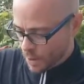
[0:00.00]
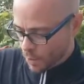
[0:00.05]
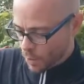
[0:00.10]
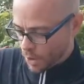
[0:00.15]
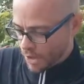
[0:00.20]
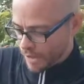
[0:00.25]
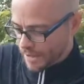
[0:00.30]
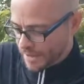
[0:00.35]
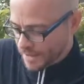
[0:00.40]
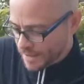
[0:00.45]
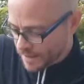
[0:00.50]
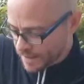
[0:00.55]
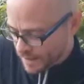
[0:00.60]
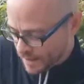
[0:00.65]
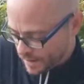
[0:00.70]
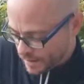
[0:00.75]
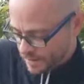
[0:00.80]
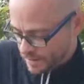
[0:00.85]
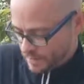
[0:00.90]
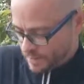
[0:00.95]
We're gonna need
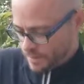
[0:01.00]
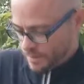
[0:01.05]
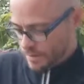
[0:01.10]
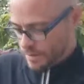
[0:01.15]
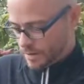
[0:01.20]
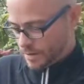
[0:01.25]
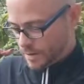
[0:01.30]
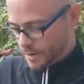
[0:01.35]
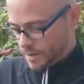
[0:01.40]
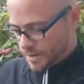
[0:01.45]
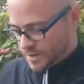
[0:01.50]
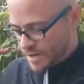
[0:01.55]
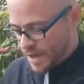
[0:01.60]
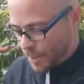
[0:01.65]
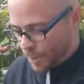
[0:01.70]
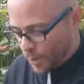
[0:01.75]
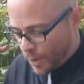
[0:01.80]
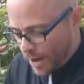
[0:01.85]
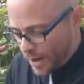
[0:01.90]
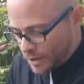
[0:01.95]
to
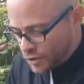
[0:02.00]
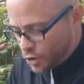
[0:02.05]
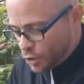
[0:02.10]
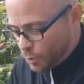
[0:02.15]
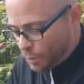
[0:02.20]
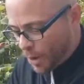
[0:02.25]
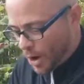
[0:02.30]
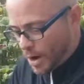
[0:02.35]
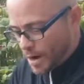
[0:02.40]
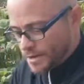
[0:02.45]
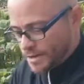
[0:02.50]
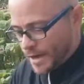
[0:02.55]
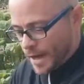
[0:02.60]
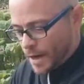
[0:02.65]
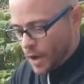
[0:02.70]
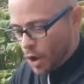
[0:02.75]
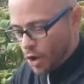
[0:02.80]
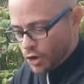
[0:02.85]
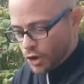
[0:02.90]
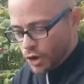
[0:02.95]
separate it 2 parts,
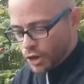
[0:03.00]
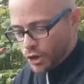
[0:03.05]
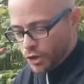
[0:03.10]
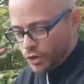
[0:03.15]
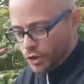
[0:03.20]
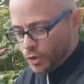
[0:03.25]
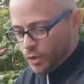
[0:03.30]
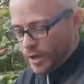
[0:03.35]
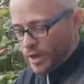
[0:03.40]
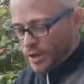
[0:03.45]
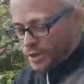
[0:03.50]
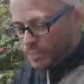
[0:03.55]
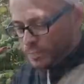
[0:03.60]
and all you're gonna do is